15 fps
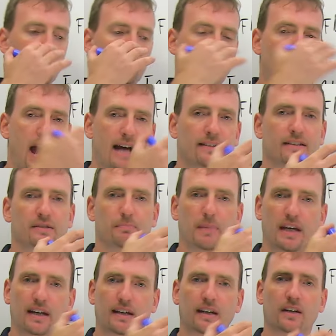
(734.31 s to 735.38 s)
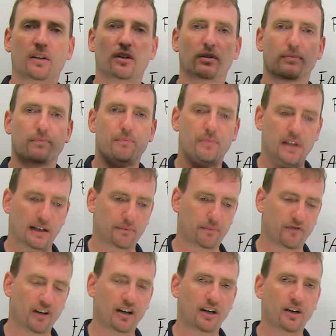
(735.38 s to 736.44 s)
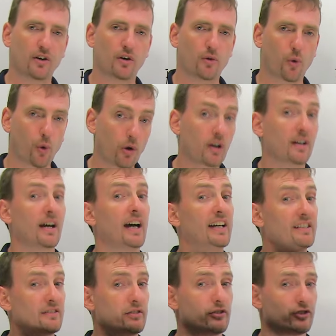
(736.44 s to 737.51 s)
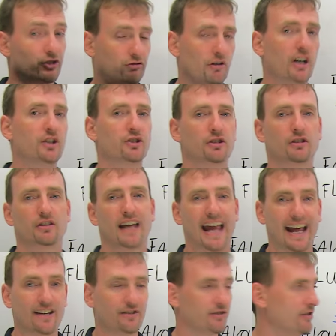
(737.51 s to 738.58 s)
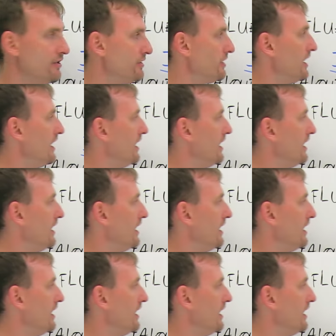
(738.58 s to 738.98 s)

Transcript: Practice making very organized, structured answers.